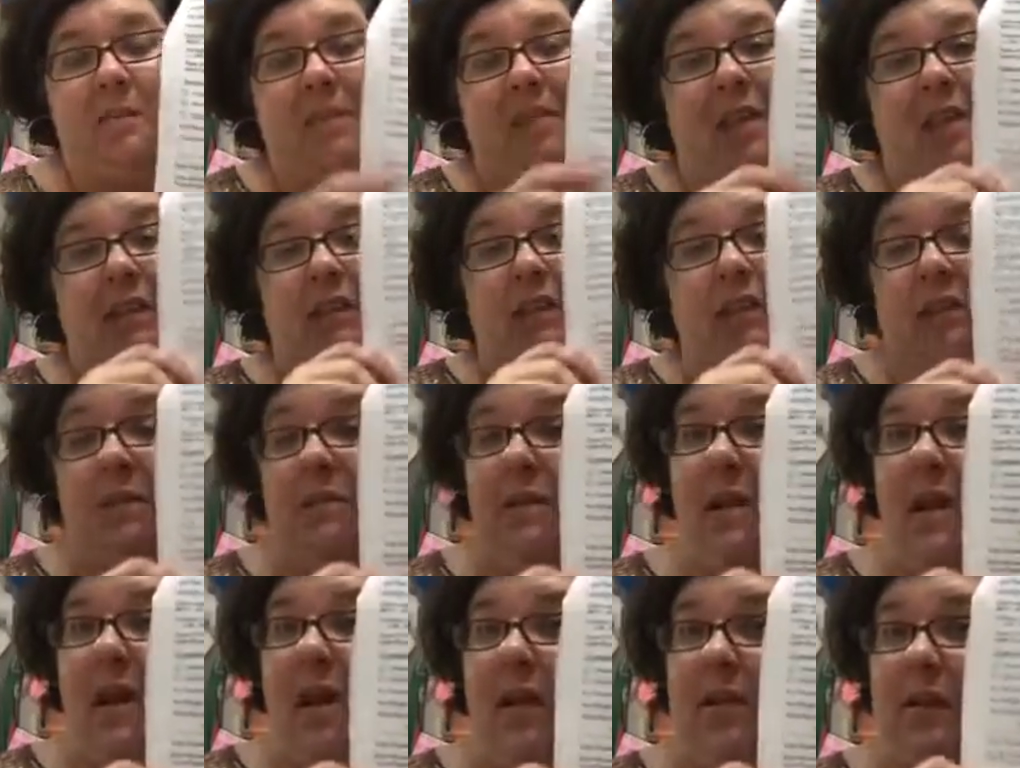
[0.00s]
But that's
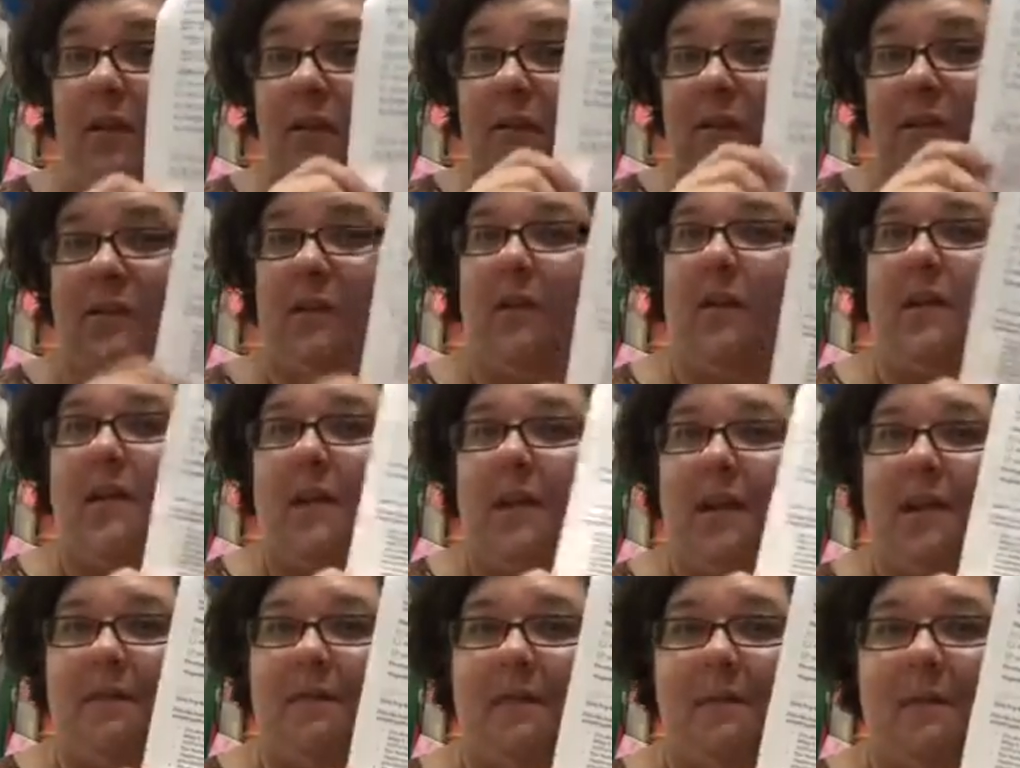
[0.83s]
$3, so I
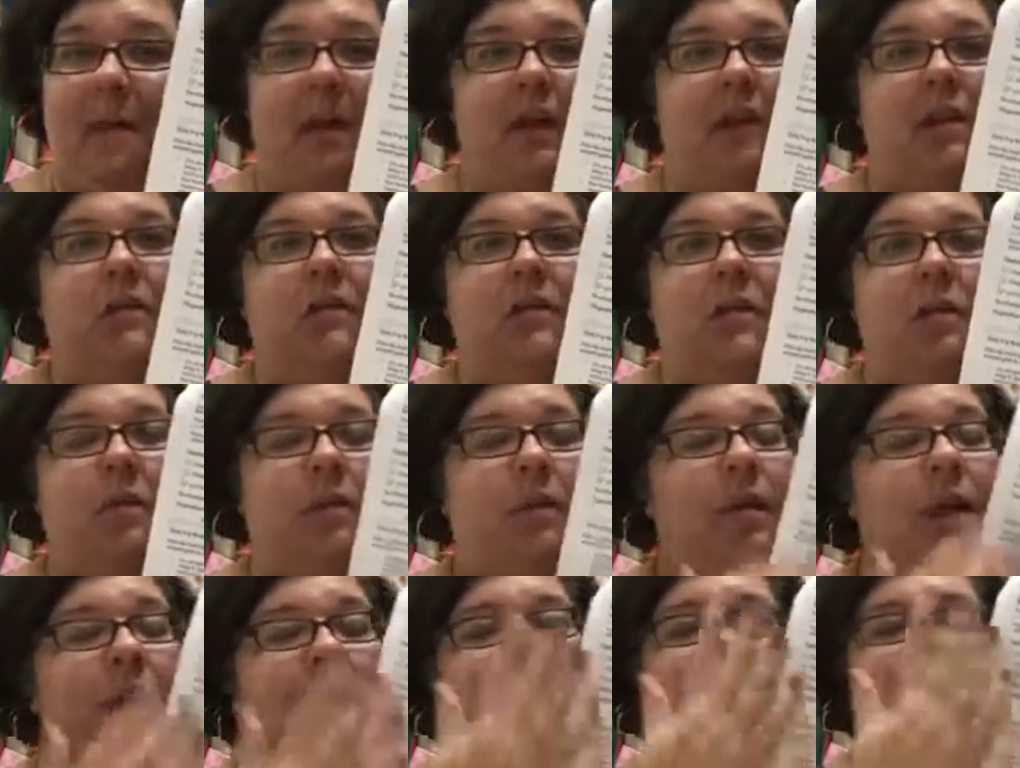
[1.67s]
need everybody
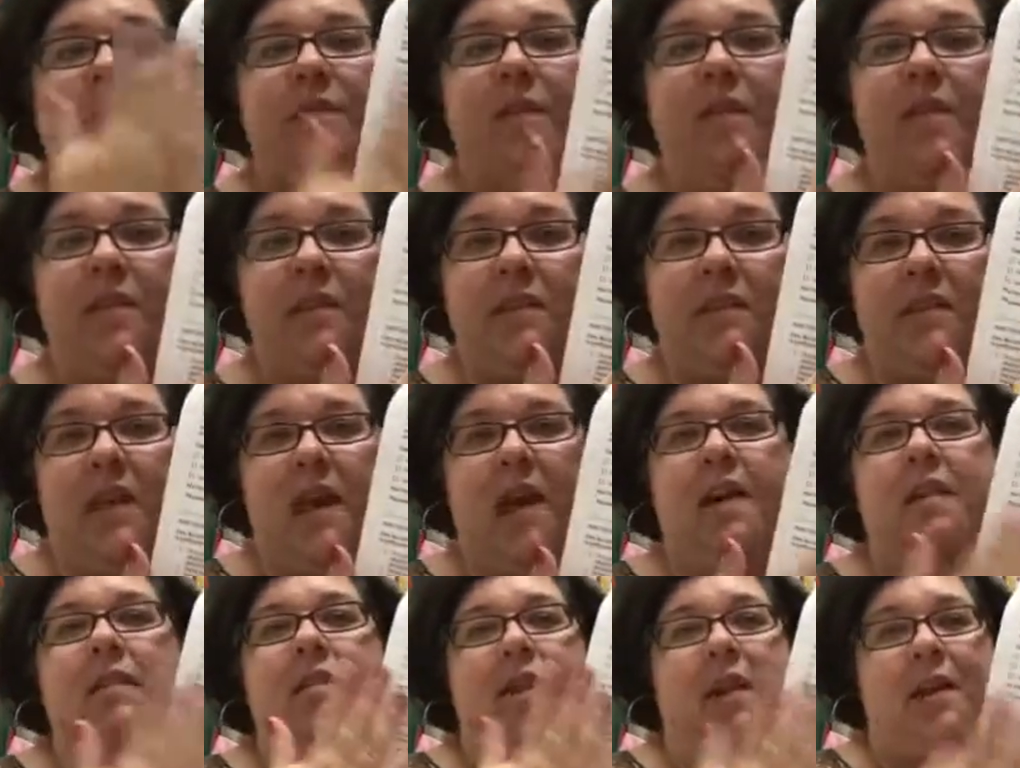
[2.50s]
to fill this
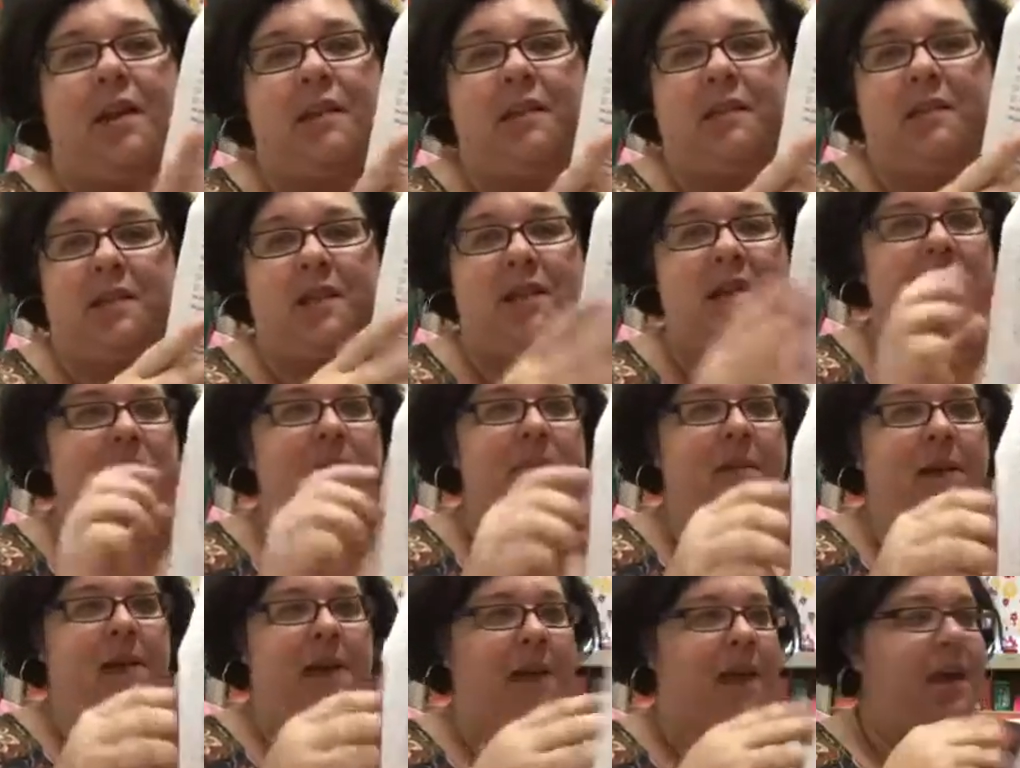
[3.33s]
out and send in
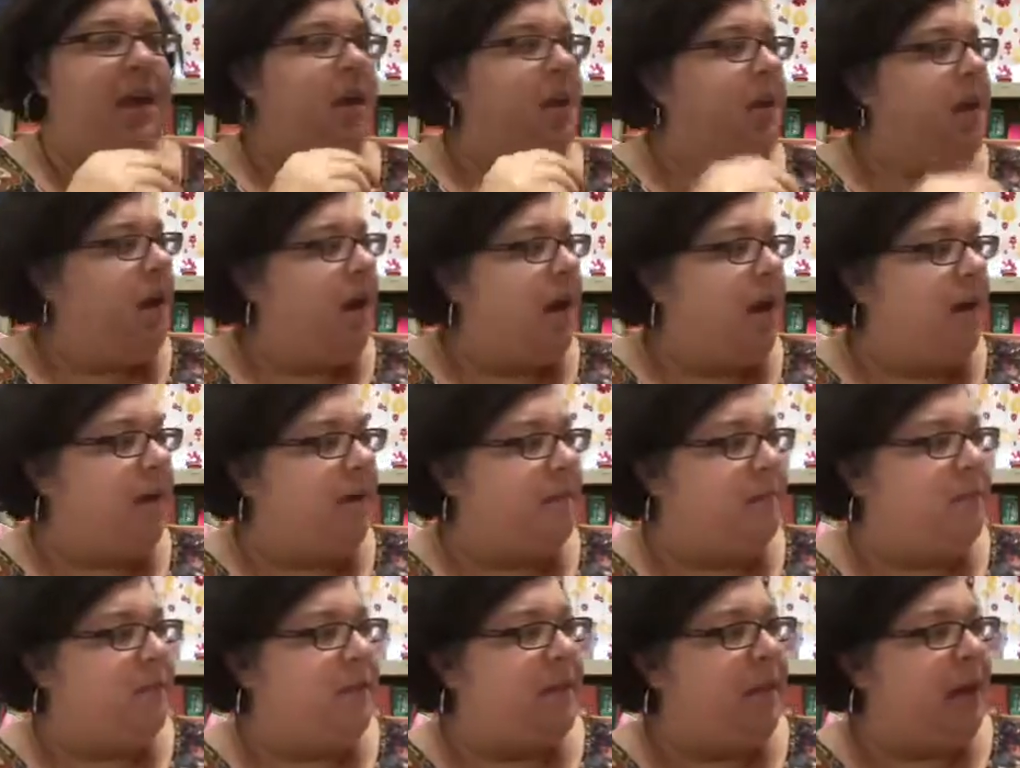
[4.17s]
the money
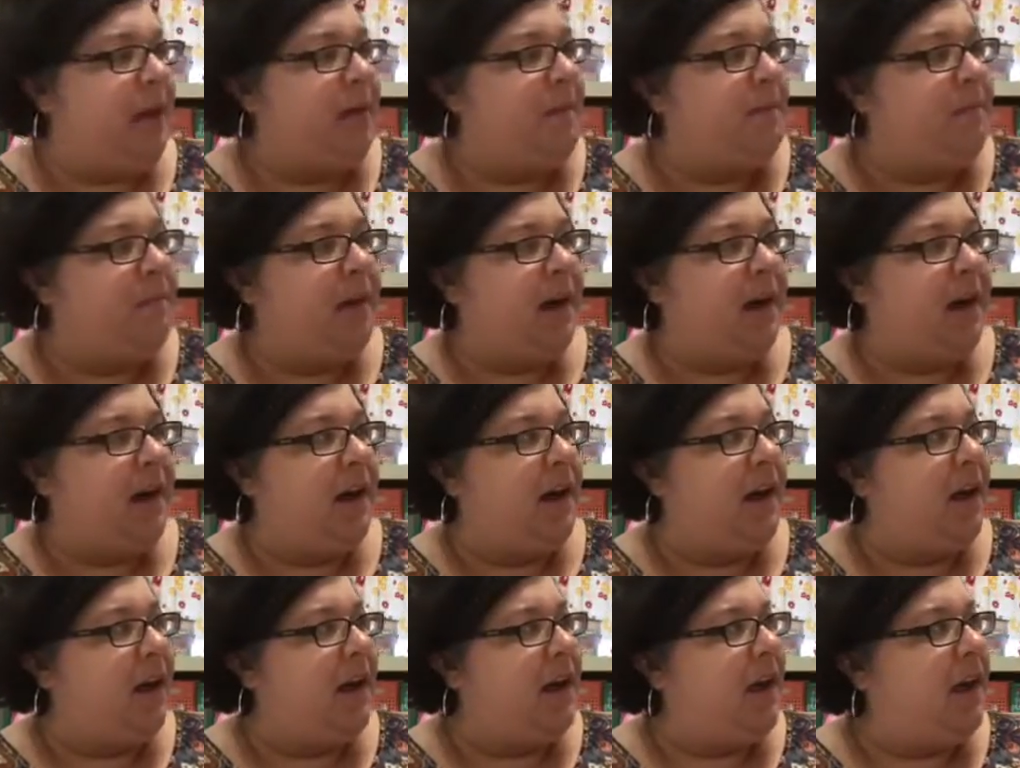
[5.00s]
for that
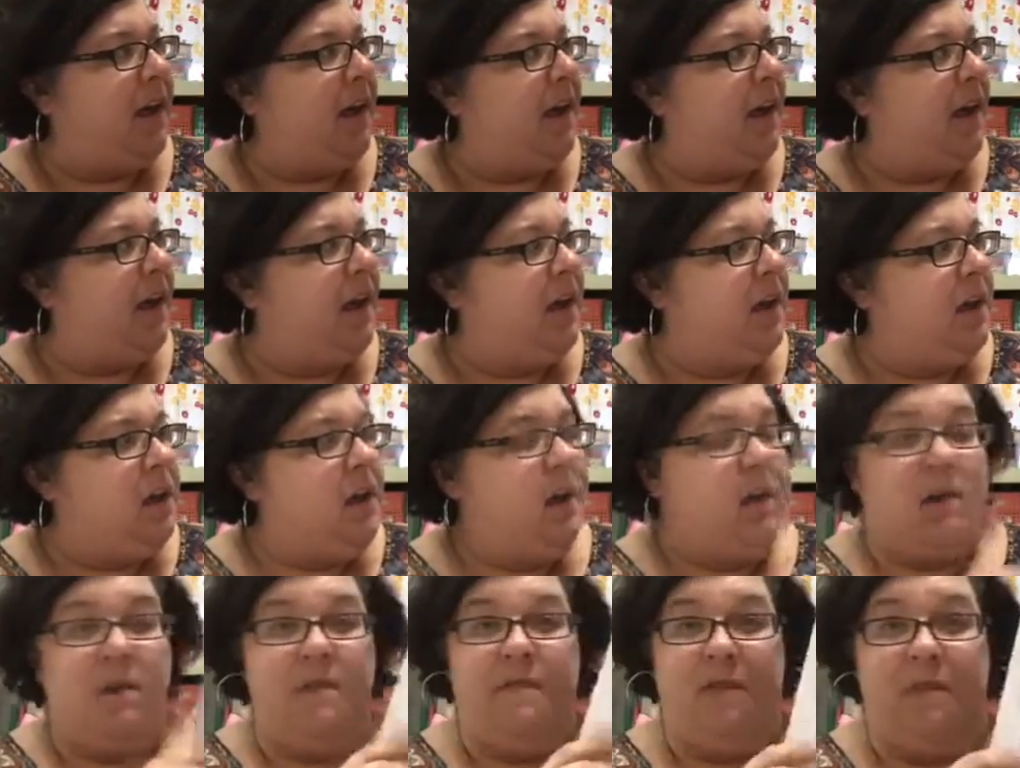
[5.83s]
by
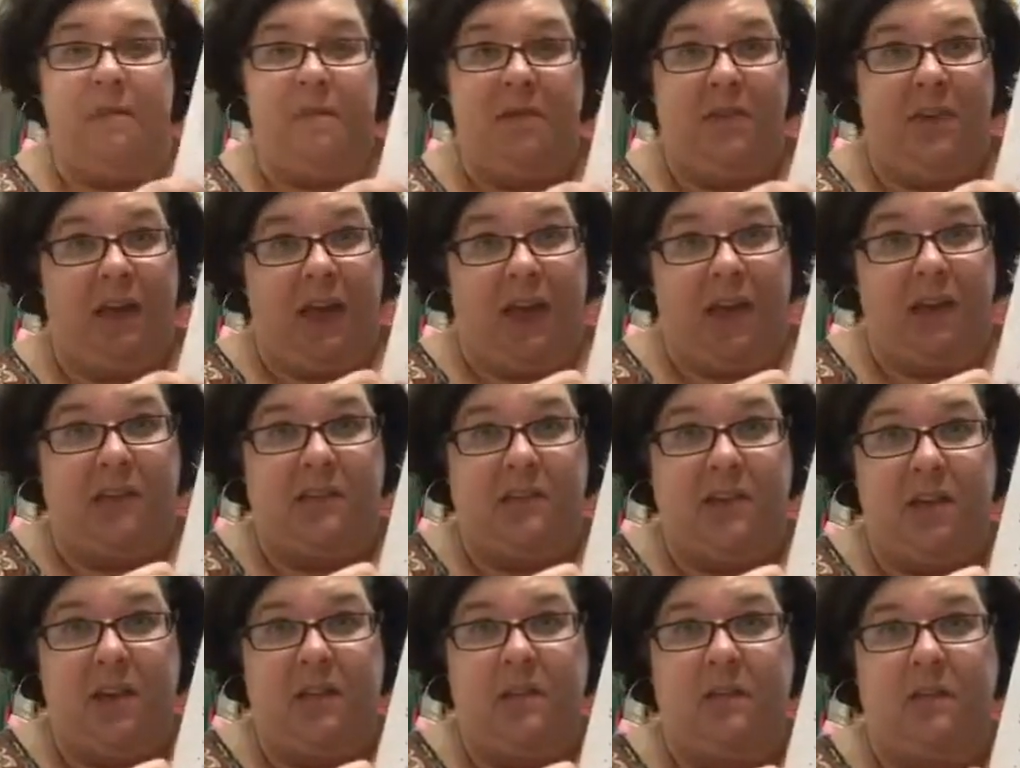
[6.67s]
November the
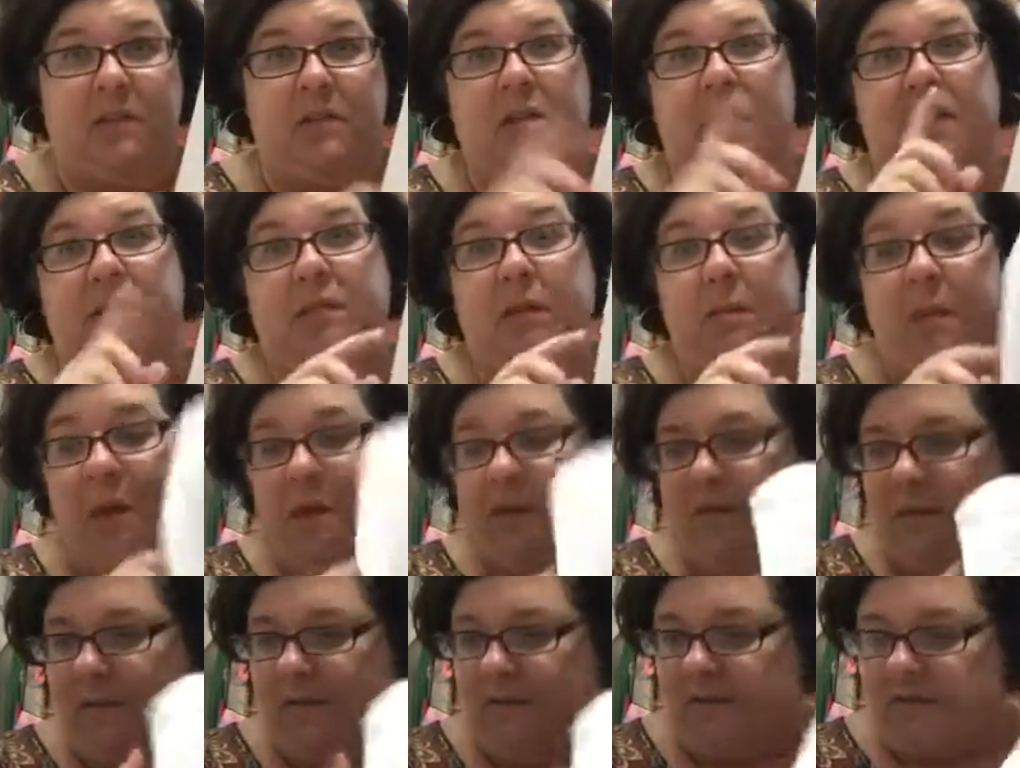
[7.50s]
18th, so that's a week
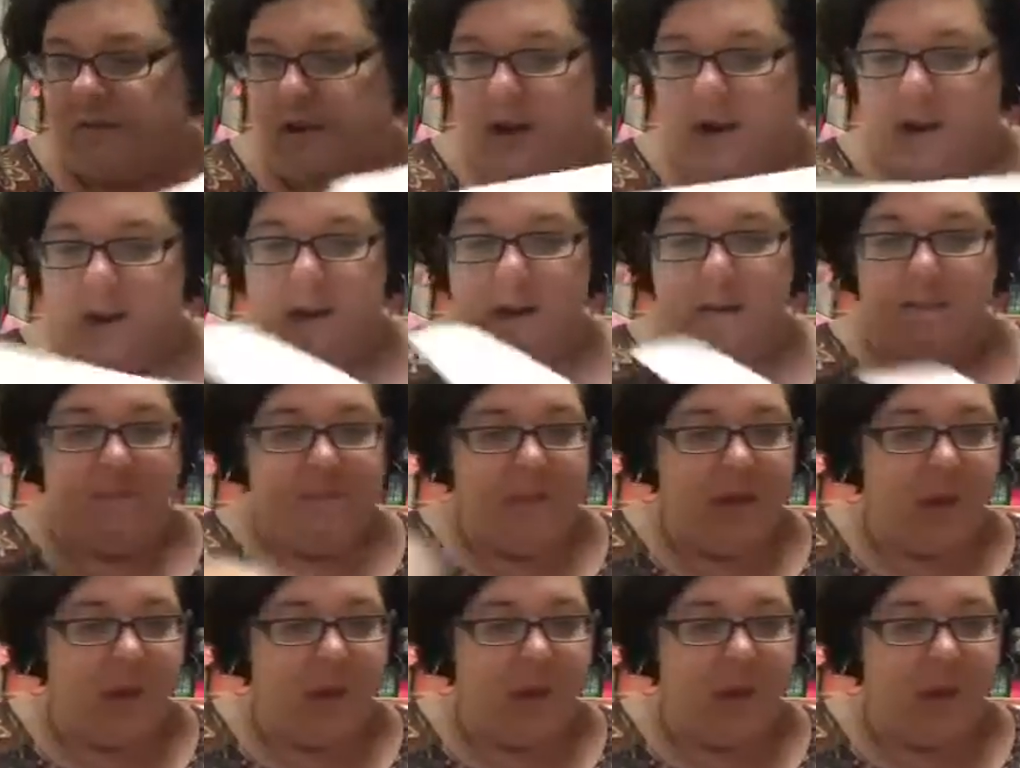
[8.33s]
from Friday.